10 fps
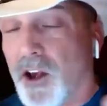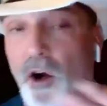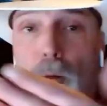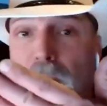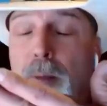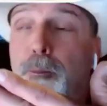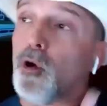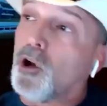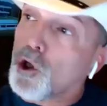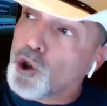and our
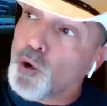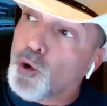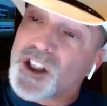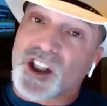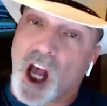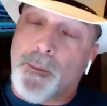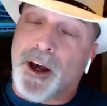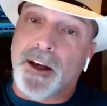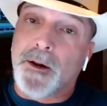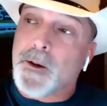people to a
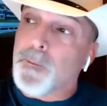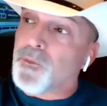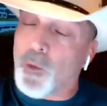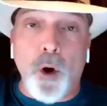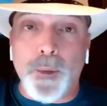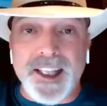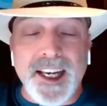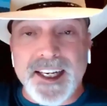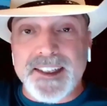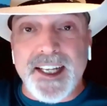summit. The moment
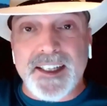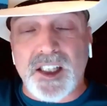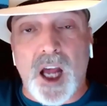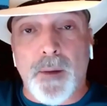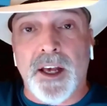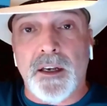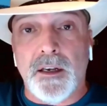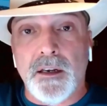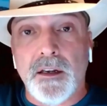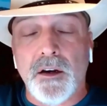they hit that summit,
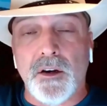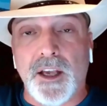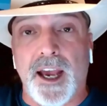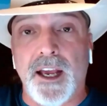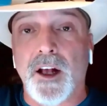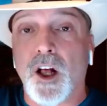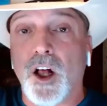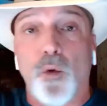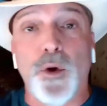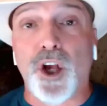okay,
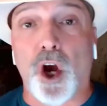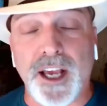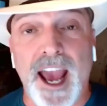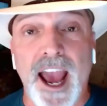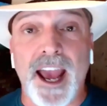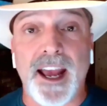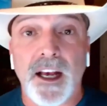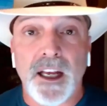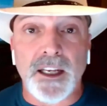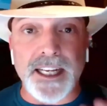we go, okay,
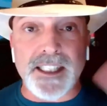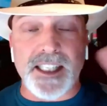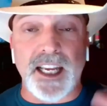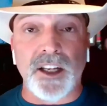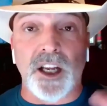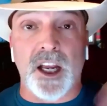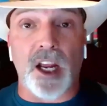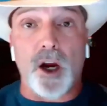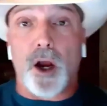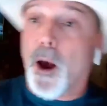nice seeing you
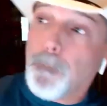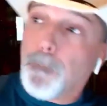here.